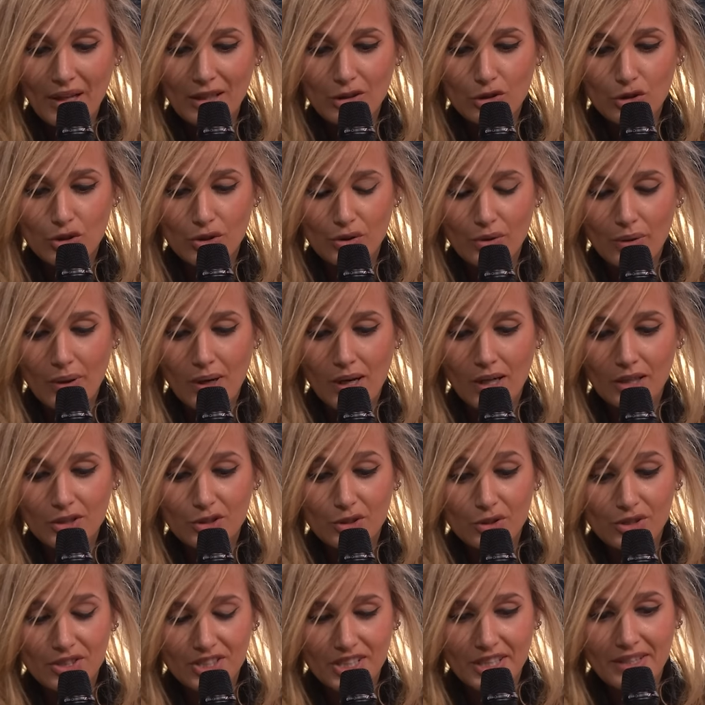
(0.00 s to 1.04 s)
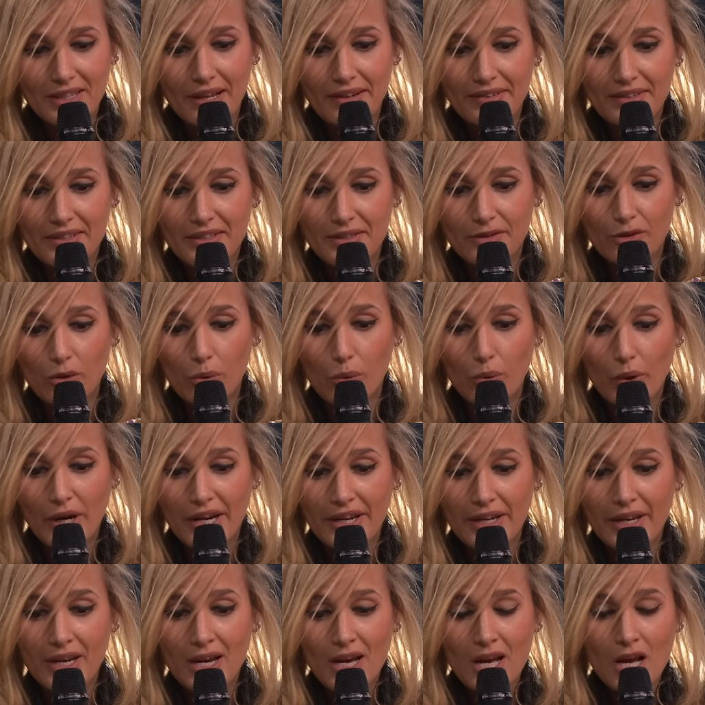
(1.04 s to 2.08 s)
to uh, to see that this, the
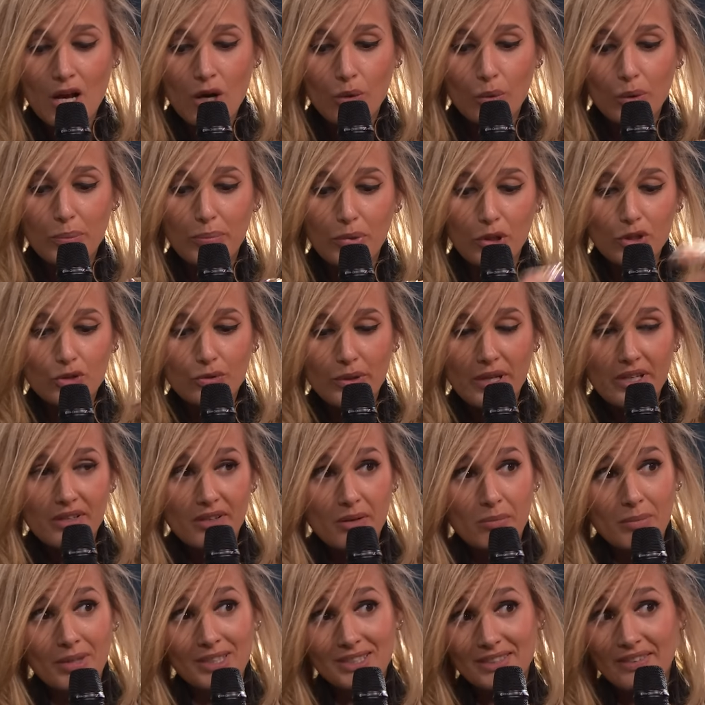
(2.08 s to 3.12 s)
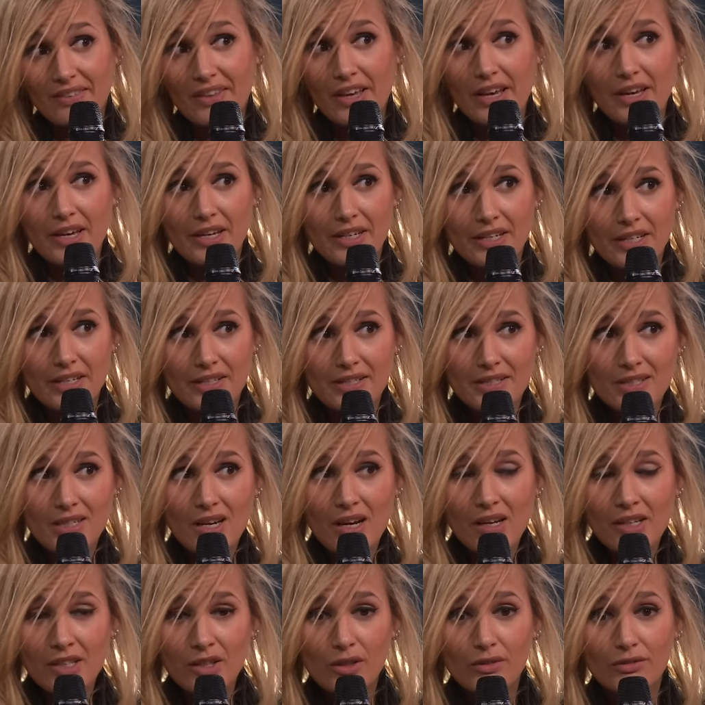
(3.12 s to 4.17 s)
way we portray them as they is
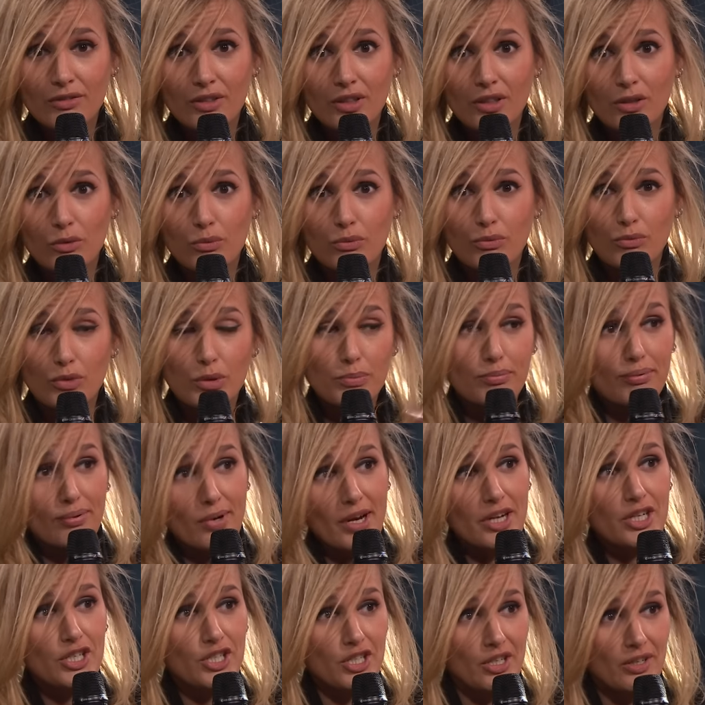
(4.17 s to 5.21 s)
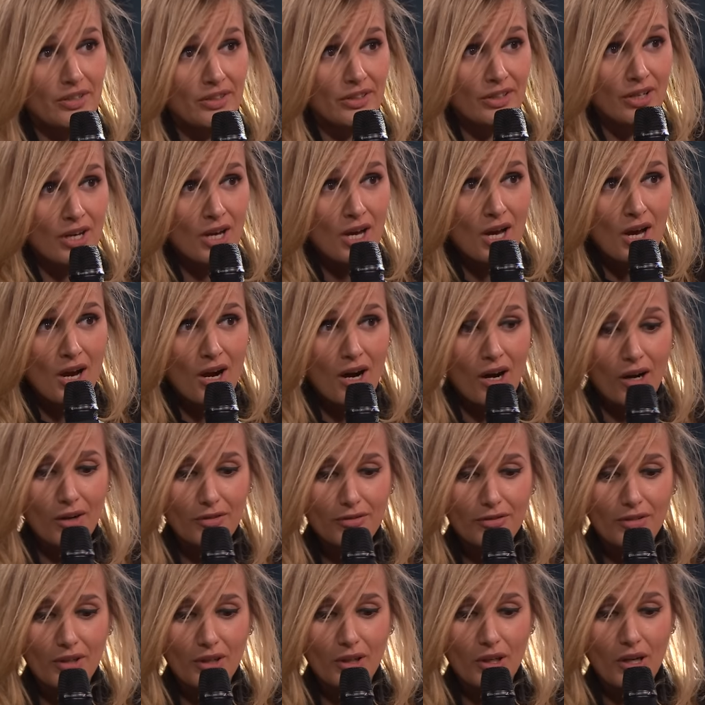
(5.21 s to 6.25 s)
kind of a repression
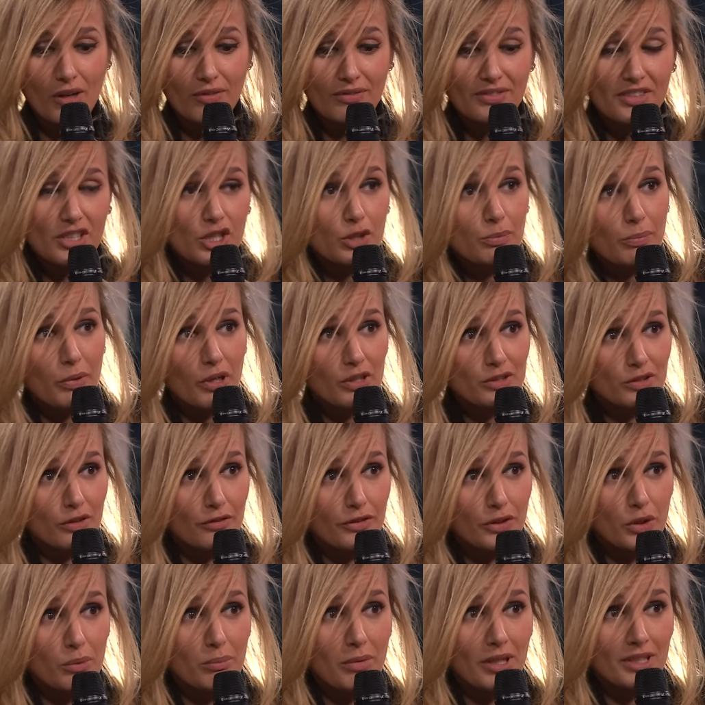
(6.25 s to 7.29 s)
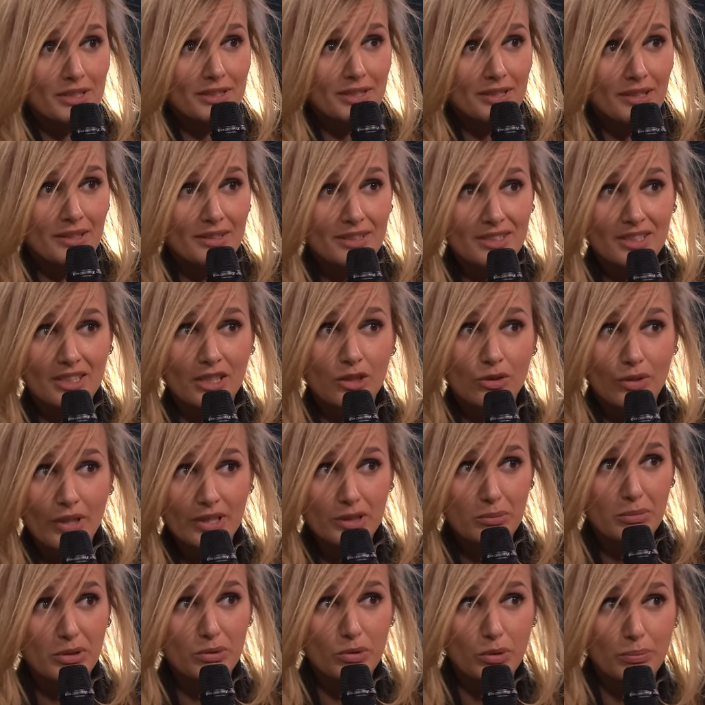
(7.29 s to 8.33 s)
of uh, of this part of humanity that is
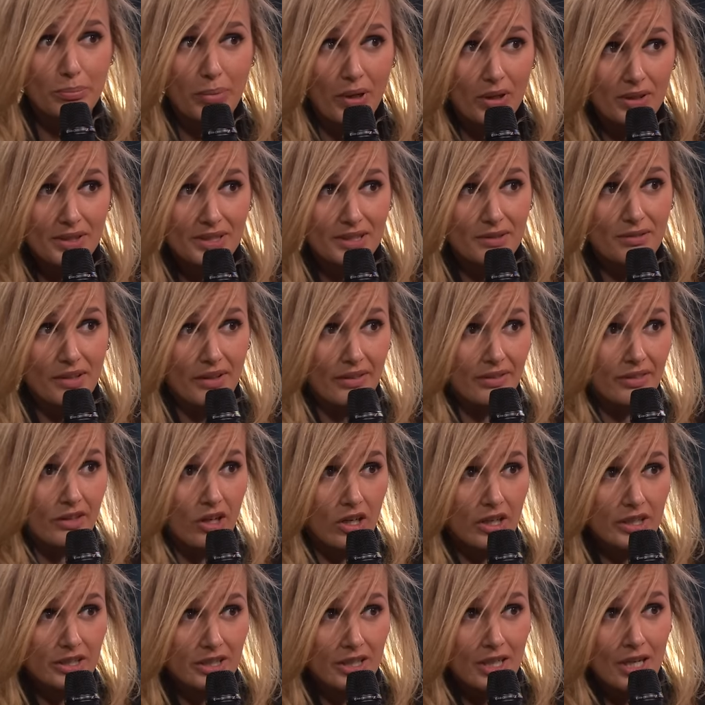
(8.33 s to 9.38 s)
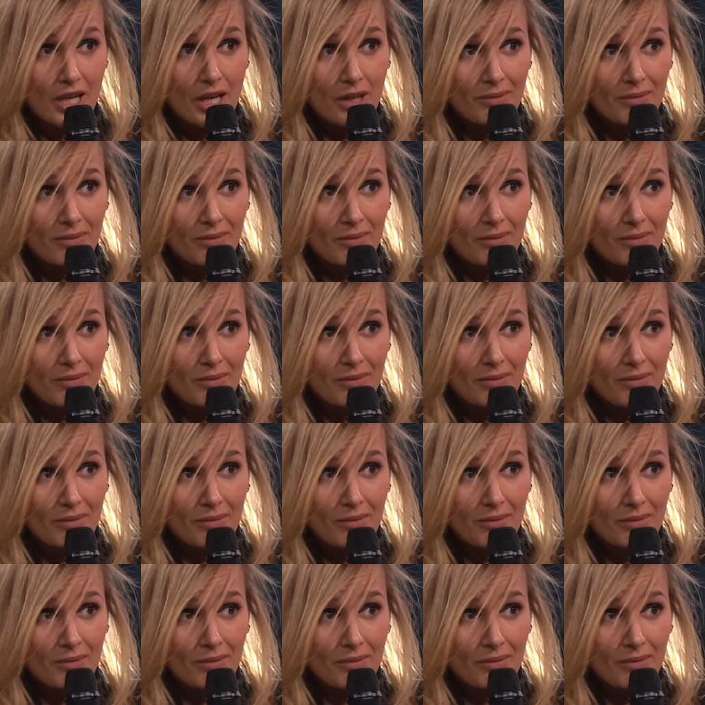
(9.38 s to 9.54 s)
incredibly repulsive and dark.